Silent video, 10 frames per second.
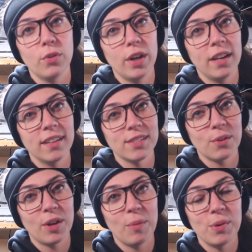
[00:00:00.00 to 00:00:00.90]
for you, so
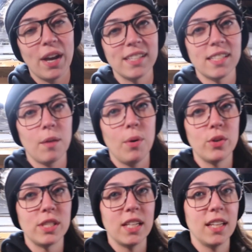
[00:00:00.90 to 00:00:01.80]
we hope you guys stay
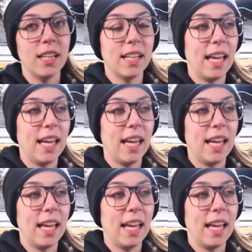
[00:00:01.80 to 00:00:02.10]
posted.